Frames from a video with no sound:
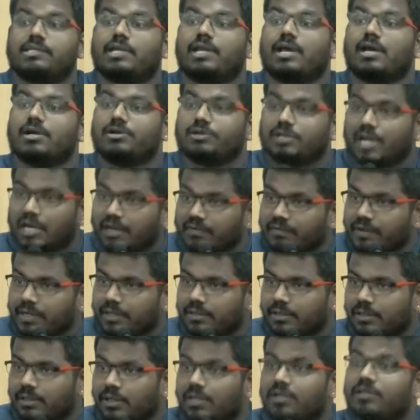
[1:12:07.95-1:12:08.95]
They are
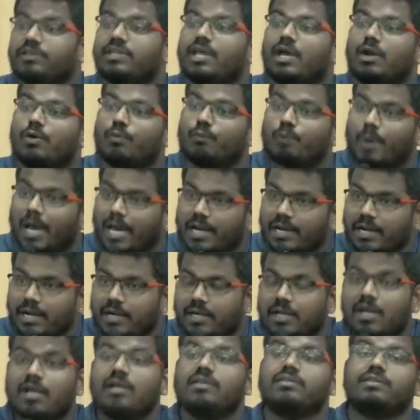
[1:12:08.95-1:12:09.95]
relevant, they are
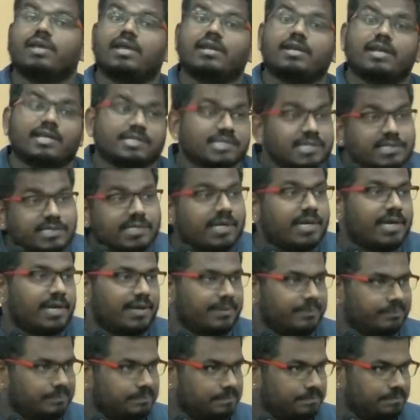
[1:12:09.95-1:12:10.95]
valid, they are
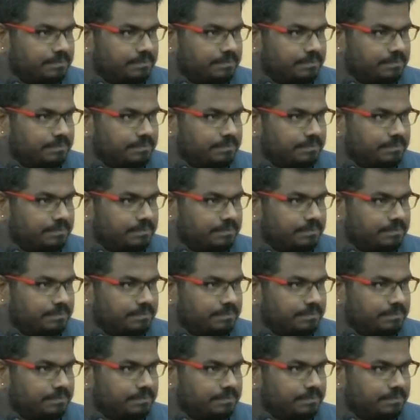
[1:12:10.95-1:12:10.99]
necessary.